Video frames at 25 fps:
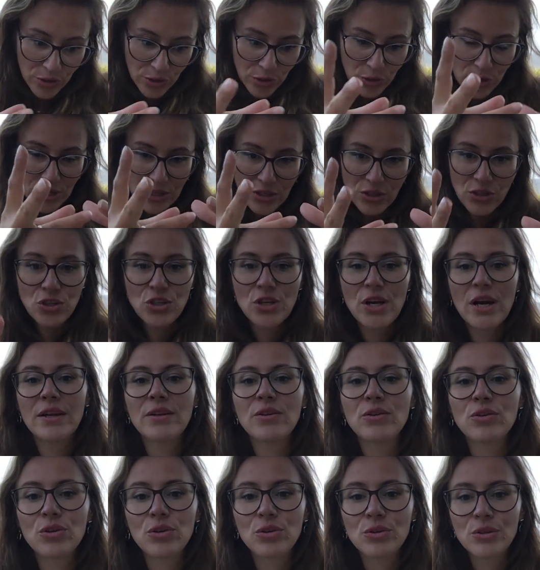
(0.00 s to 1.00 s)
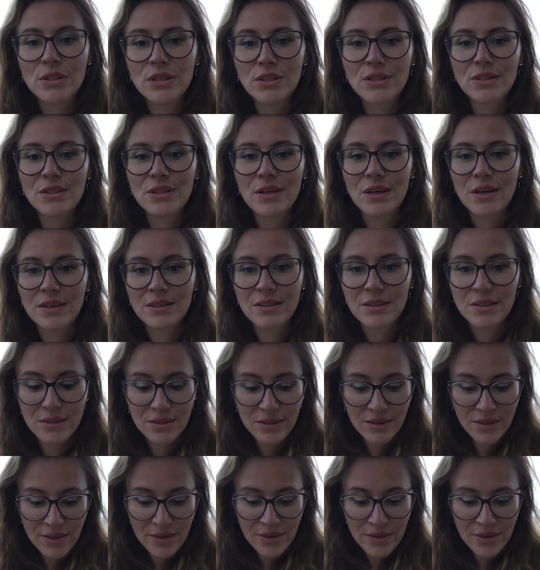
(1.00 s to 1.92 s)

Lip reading: You can channel those insights